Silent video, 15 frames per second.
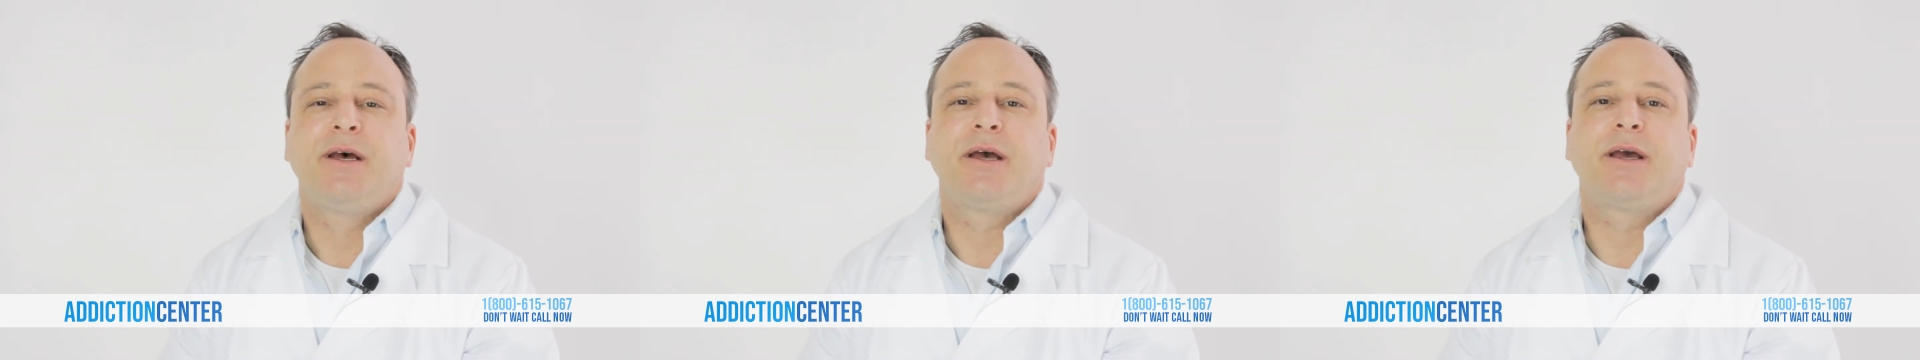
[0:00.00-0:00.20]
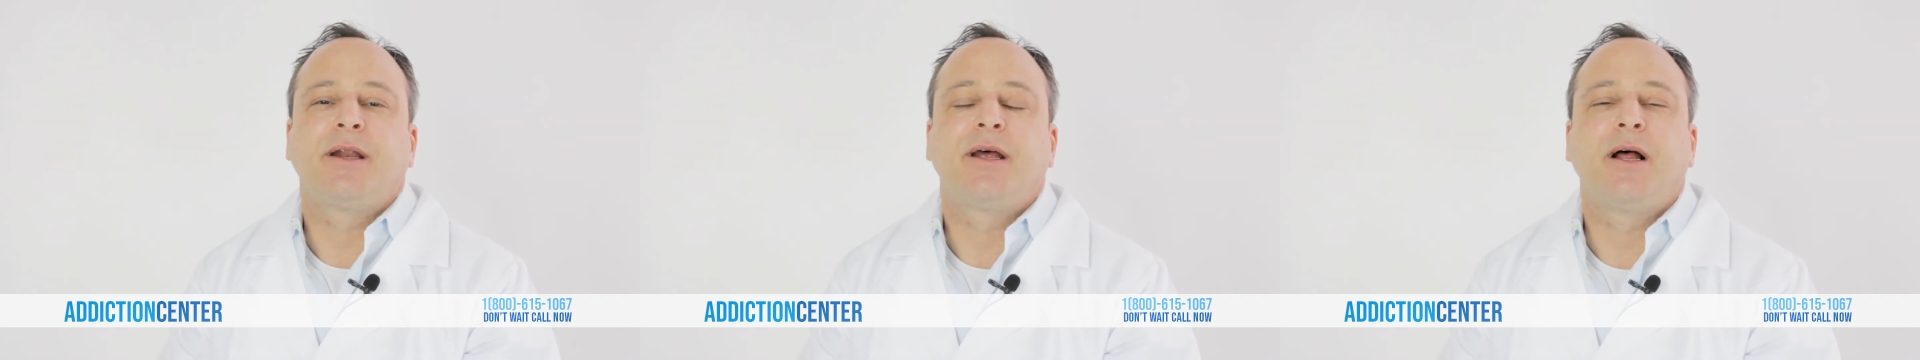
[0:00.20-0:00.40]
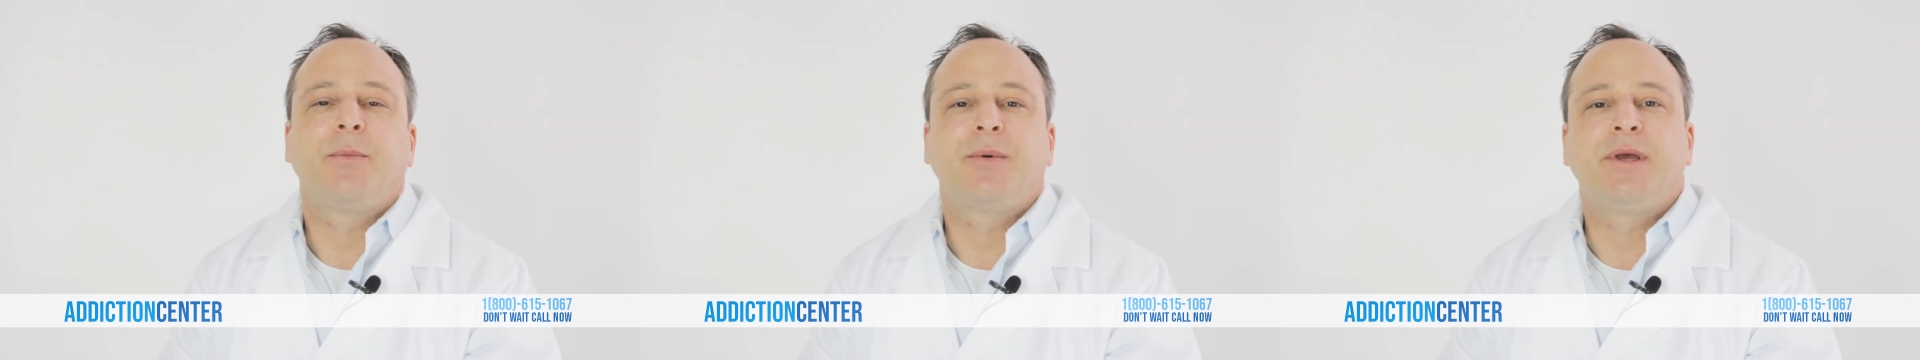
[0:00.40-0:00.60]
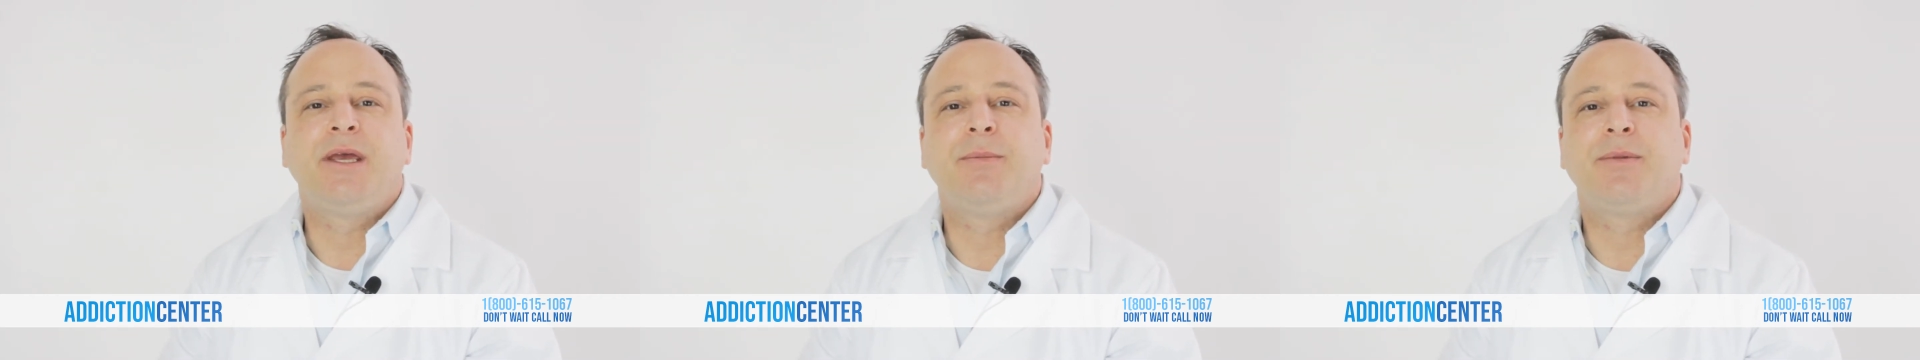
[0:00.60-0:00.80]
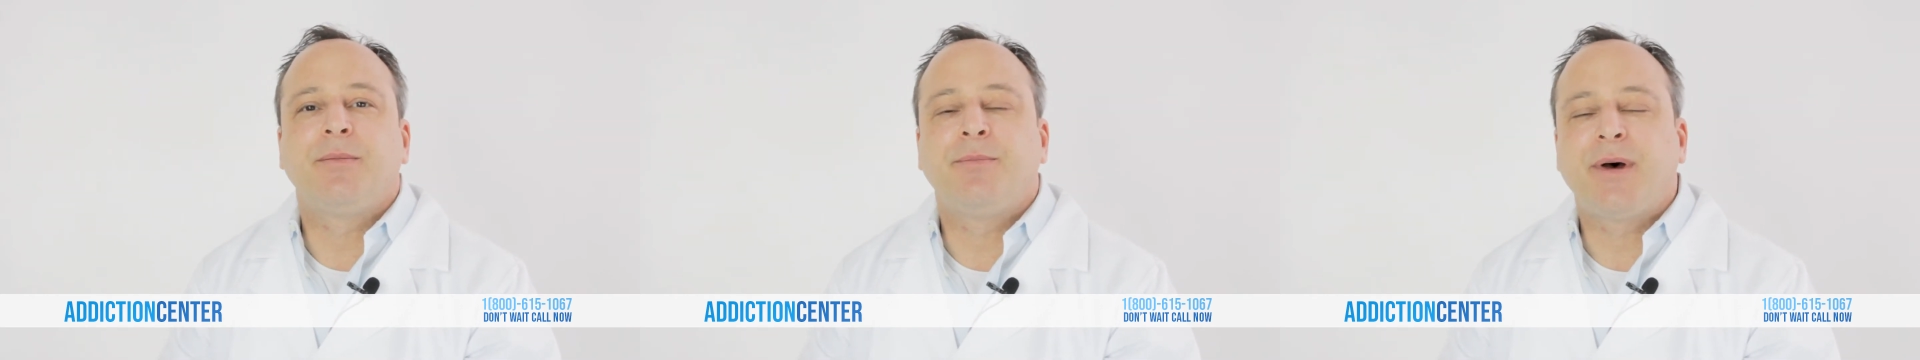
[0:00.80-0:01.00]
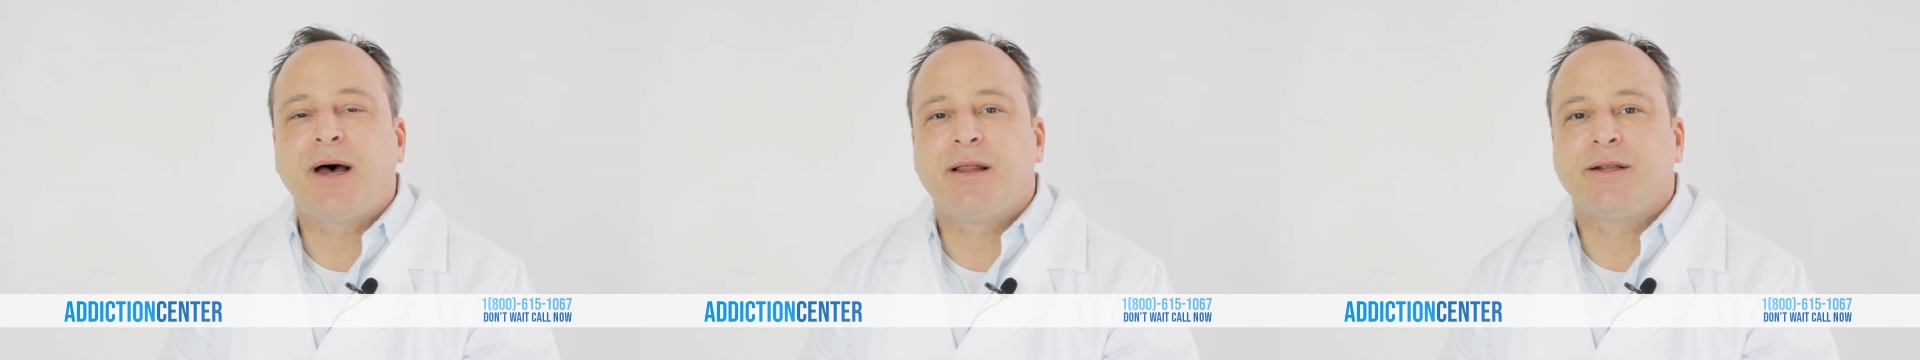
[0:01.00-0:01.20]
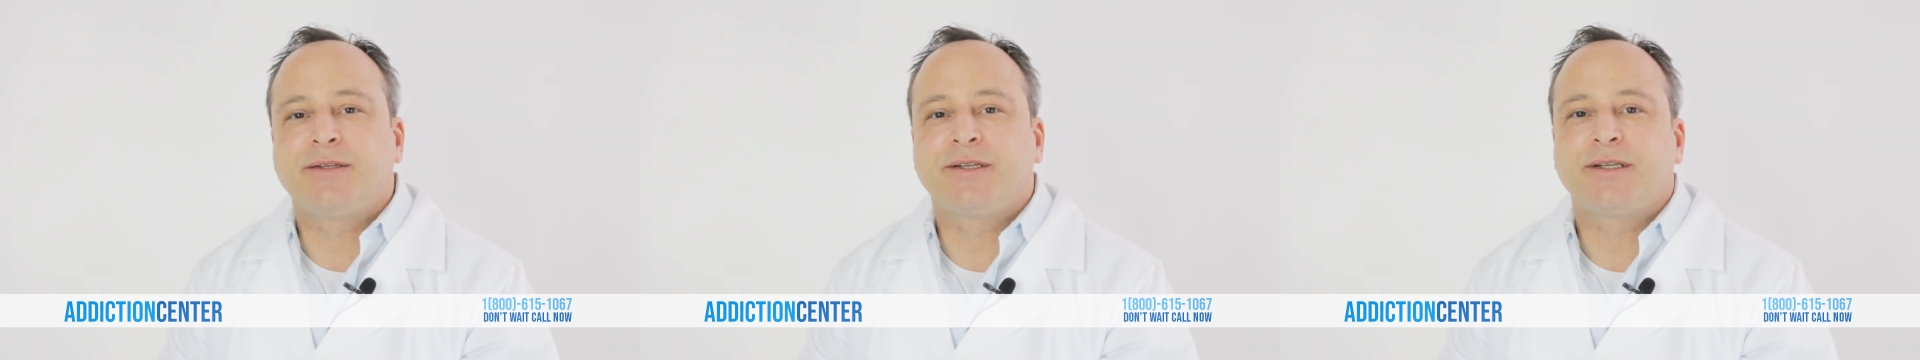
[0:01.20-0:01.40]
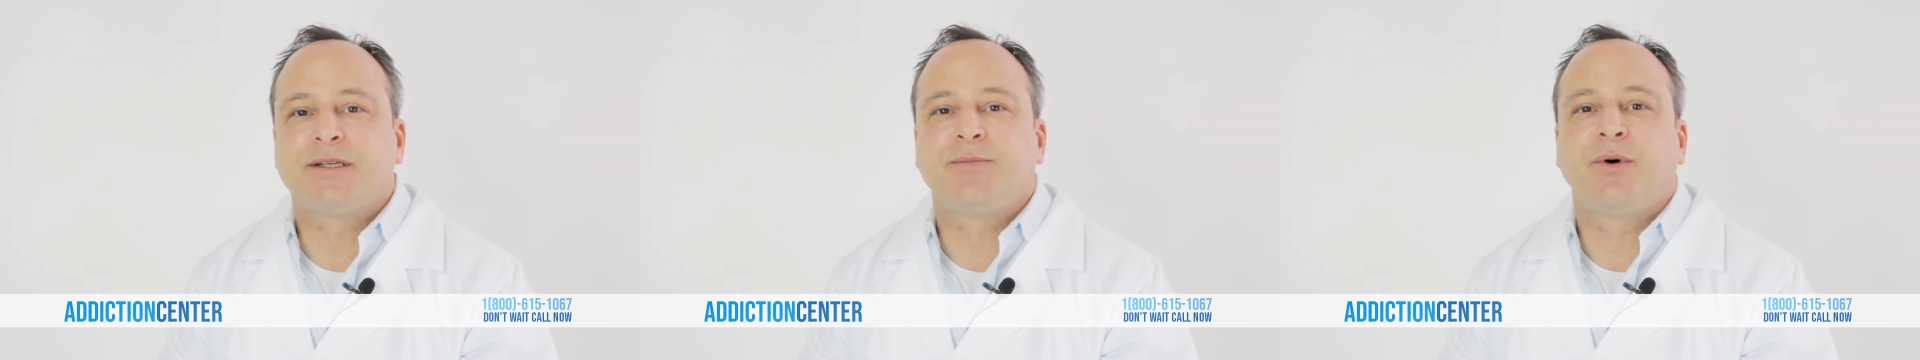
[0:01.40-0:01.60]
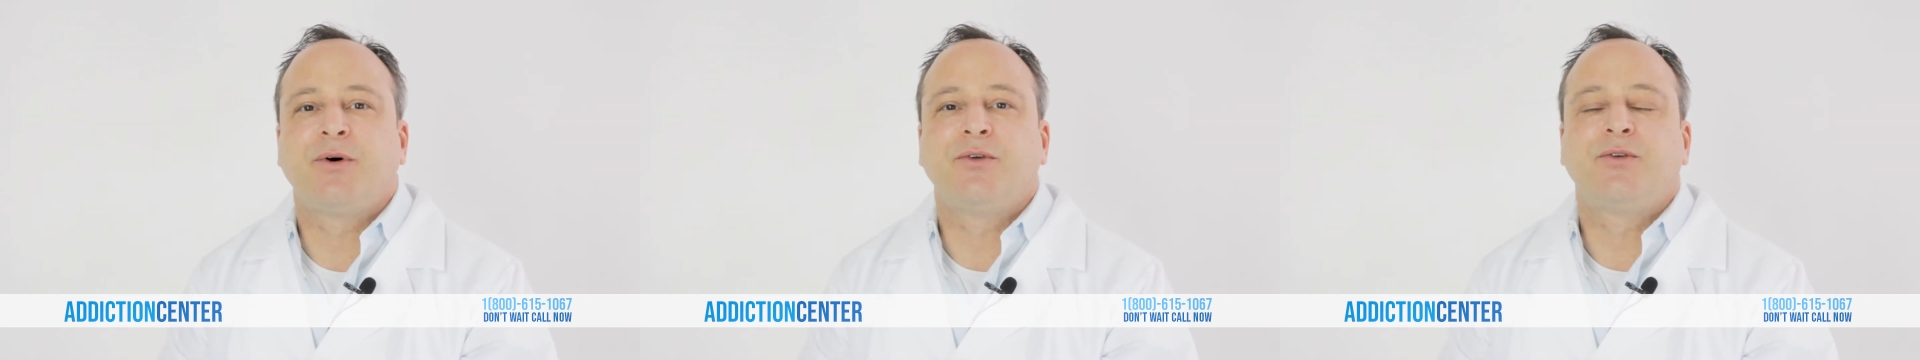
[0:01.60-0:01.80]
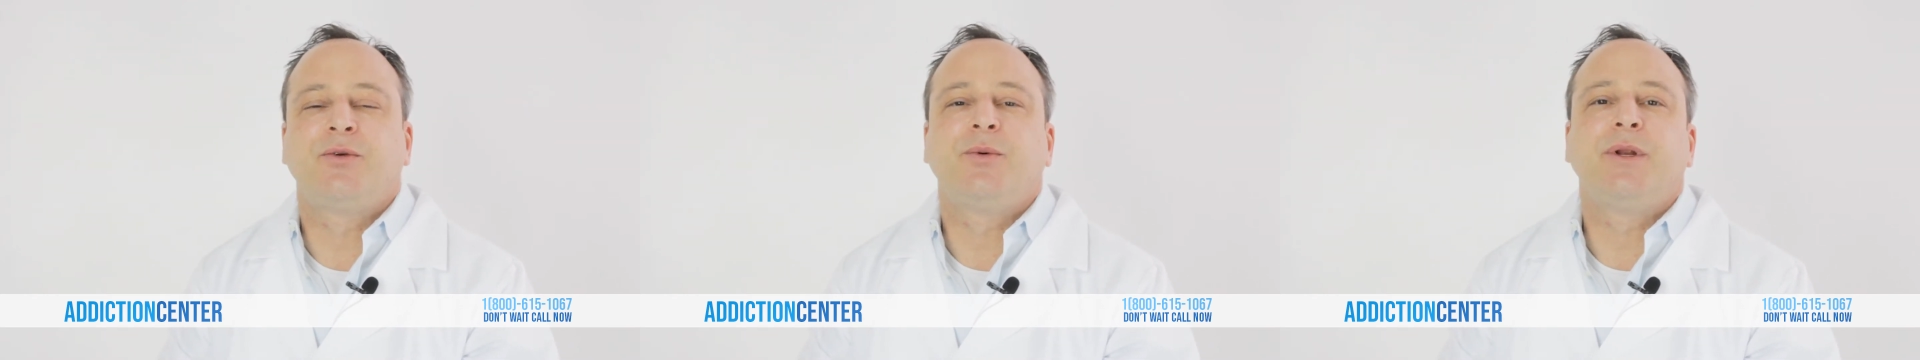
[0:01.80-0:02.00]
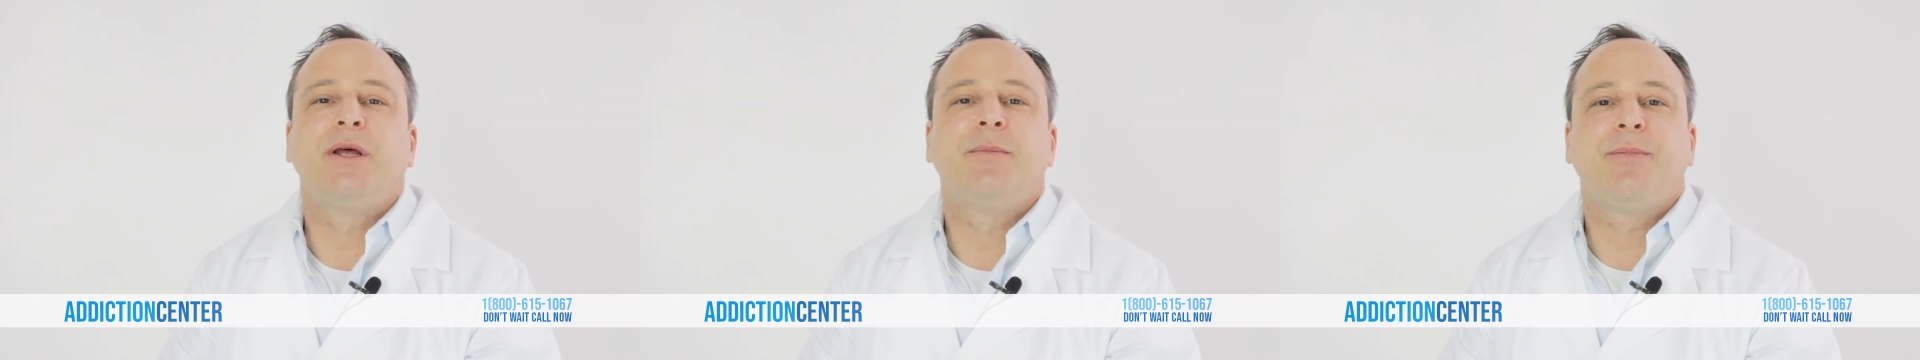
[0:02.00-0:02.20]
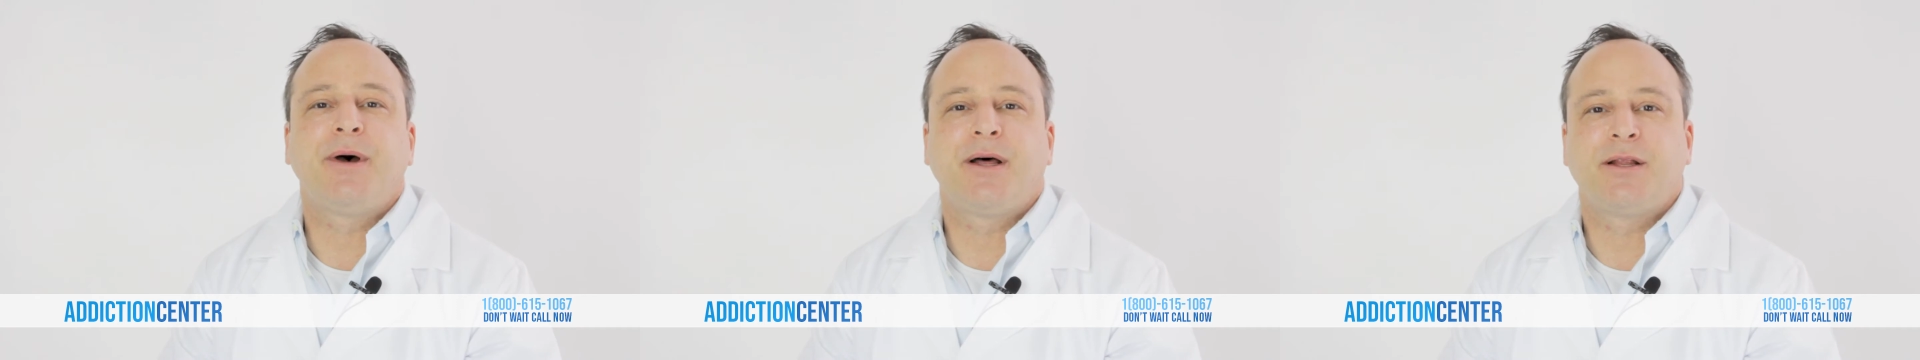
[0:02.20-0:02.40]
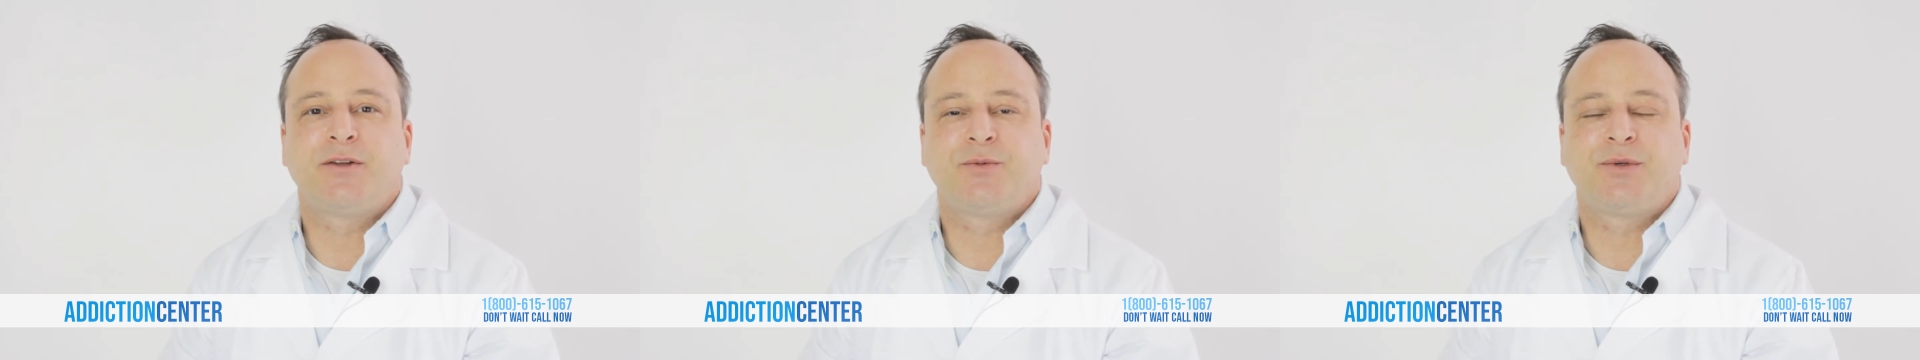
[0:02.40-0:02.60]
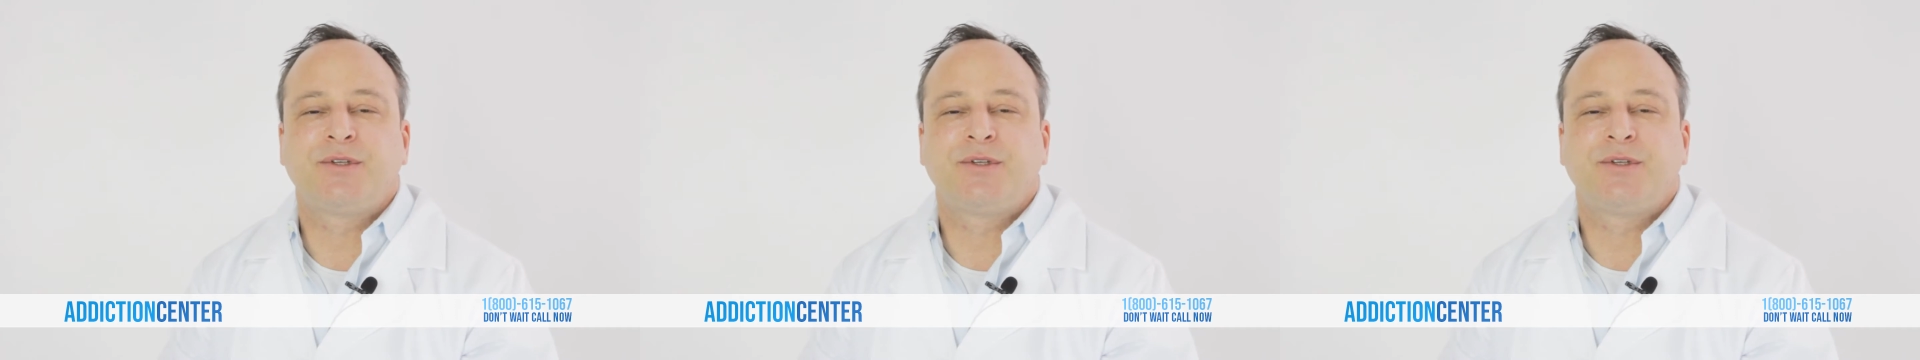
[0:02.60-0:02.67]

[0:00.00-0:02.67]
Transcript: It can help keep the balance as opposed to an imbalance,